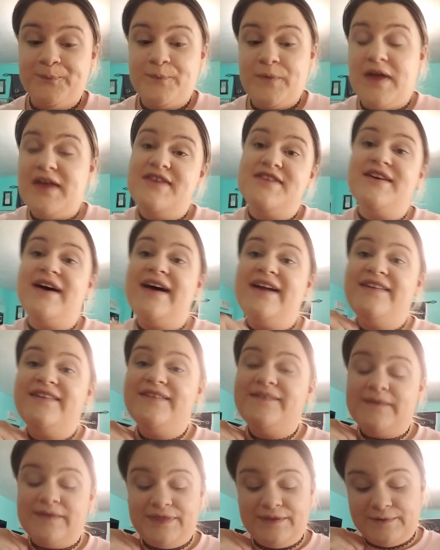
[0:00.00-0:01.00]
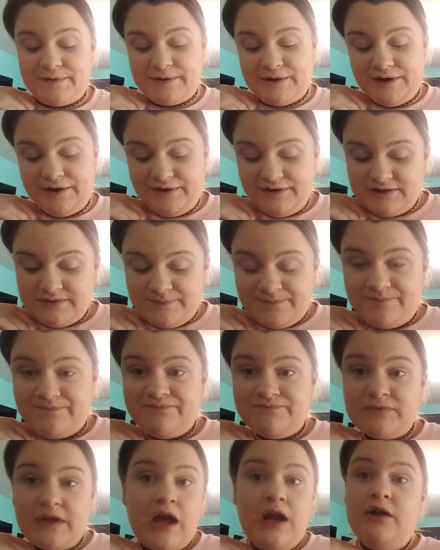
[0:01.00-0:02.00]
so I don't know what they're called.
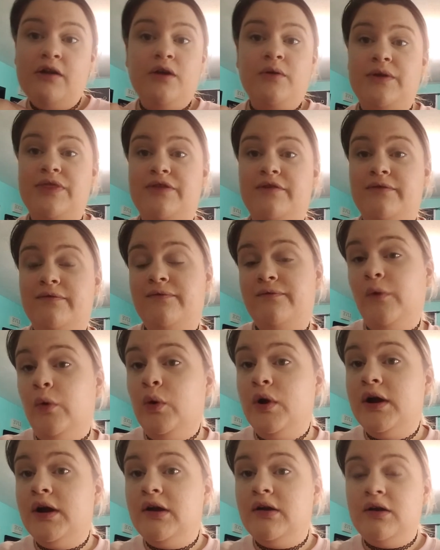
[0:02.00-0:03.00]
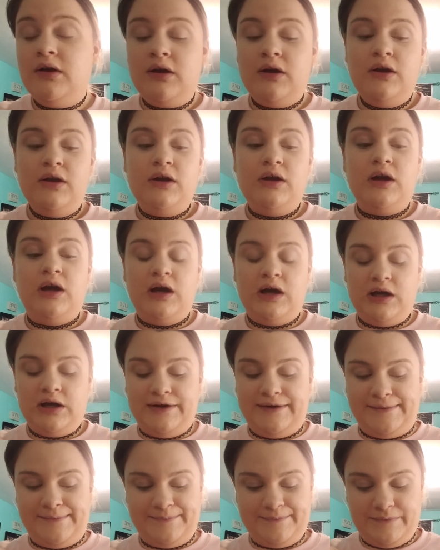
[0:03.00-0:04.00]
I don't know what they're for.
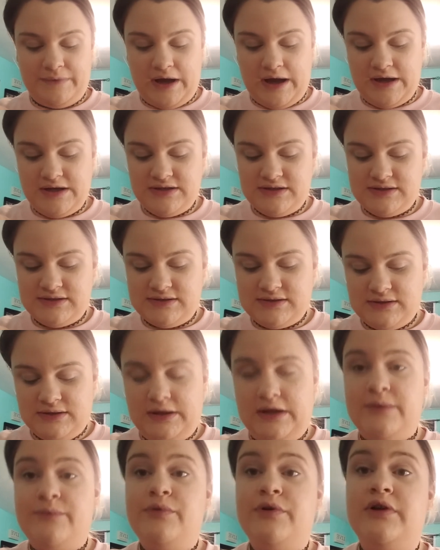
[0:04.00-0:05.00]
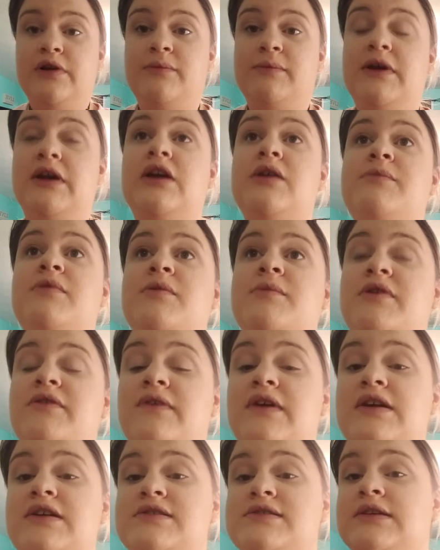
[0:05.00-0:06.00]
I just like putting makeup on my
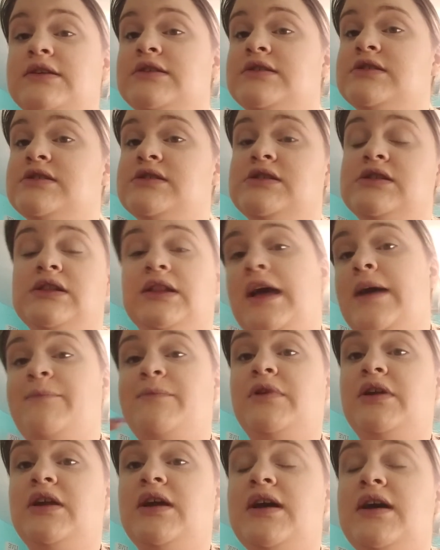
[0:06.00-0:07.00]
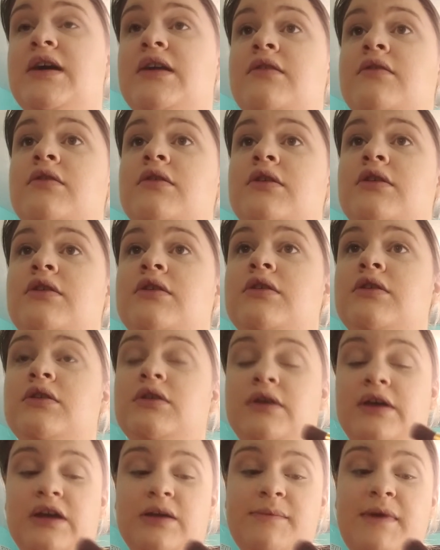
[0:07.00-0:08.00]
face and slapping it on
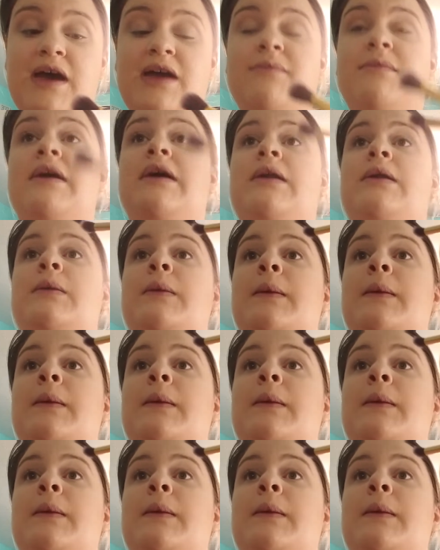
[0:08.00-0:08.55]
like a madman.